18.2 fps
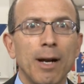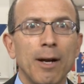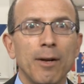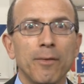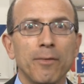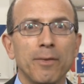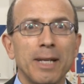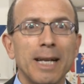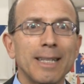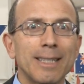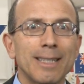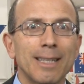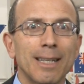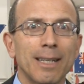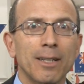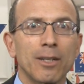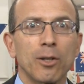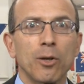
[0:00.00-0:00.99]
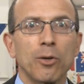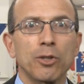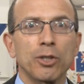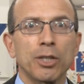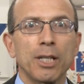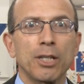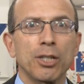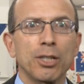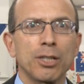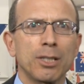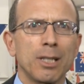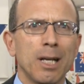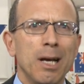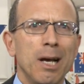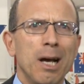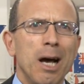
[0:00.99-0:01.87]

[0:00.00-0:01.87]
round of debt ceiling negotiations,